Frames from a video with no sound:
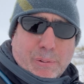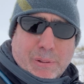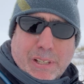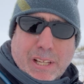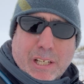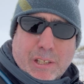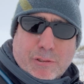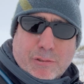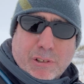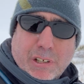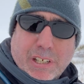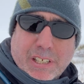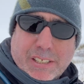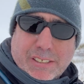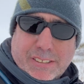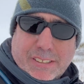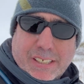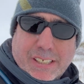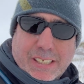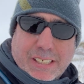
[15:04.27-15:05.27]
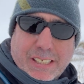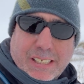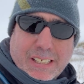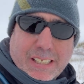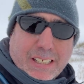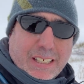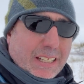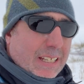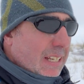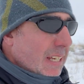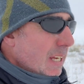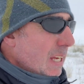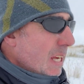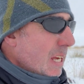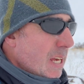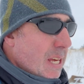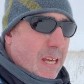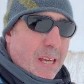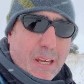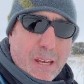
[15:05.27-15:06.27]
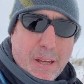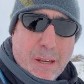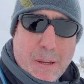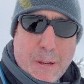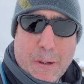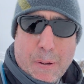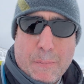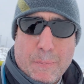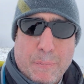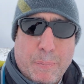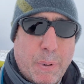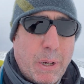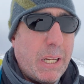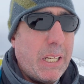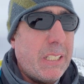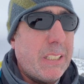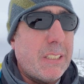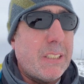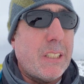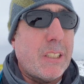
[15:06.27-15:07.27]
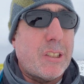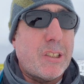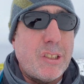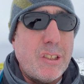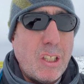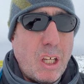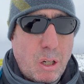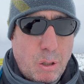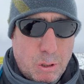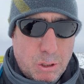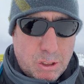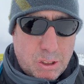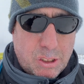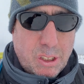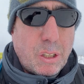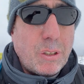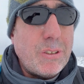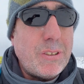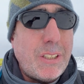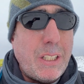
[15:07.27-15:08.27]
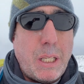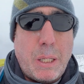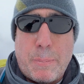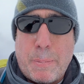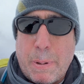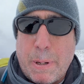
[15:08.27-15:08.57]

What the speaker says: that tree is. But the snow is so deep,